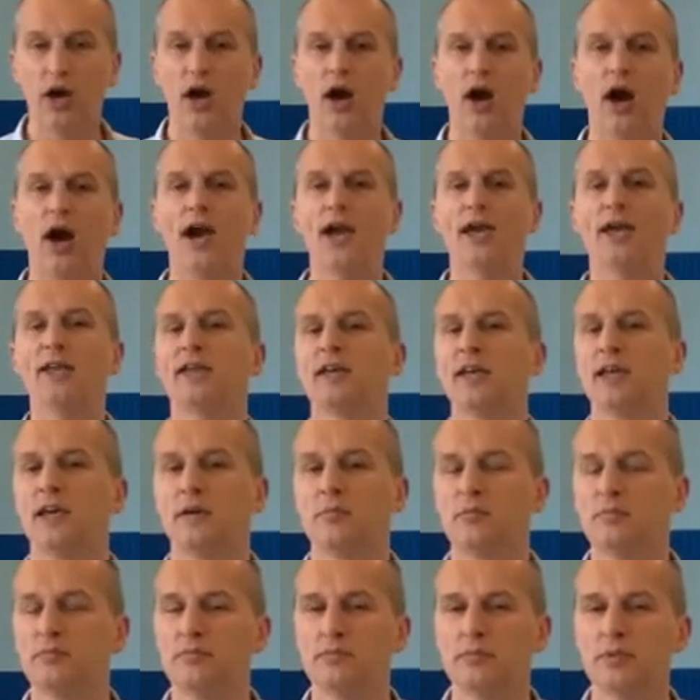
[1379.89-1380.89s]
hide
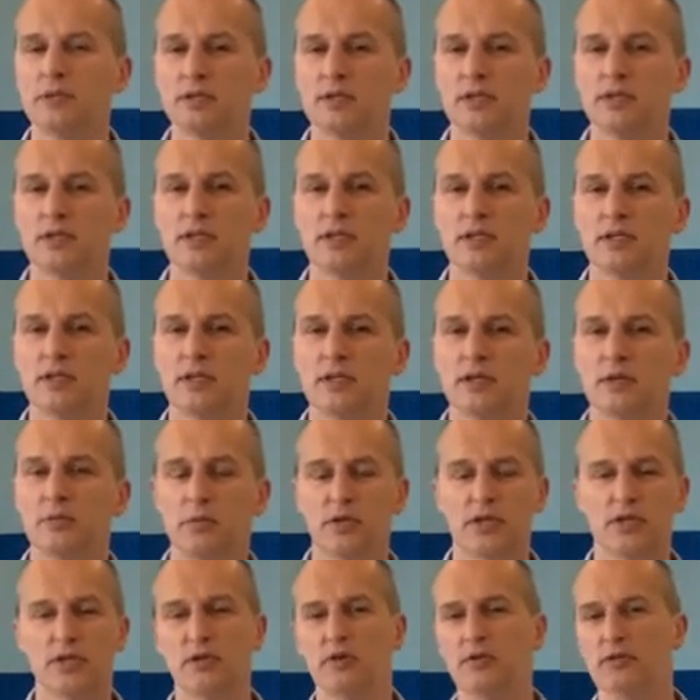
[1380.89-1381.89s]
him,
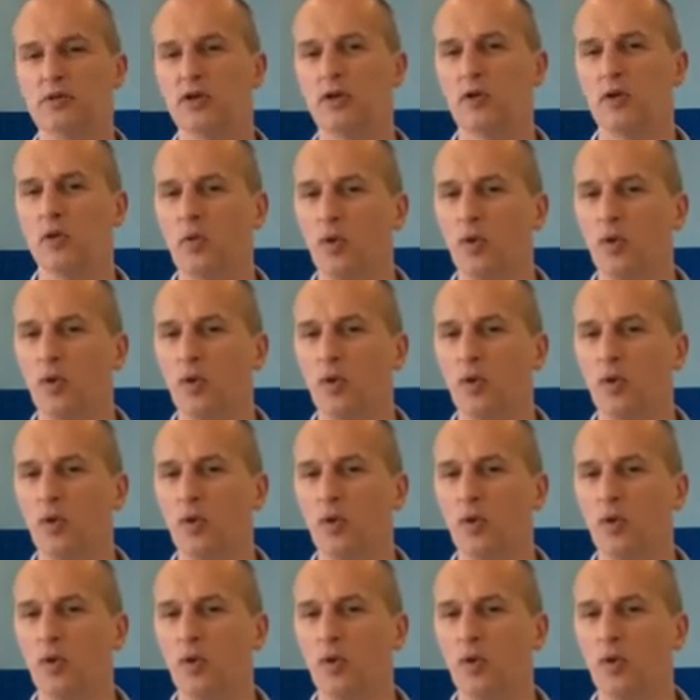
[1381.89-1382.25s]
we don't know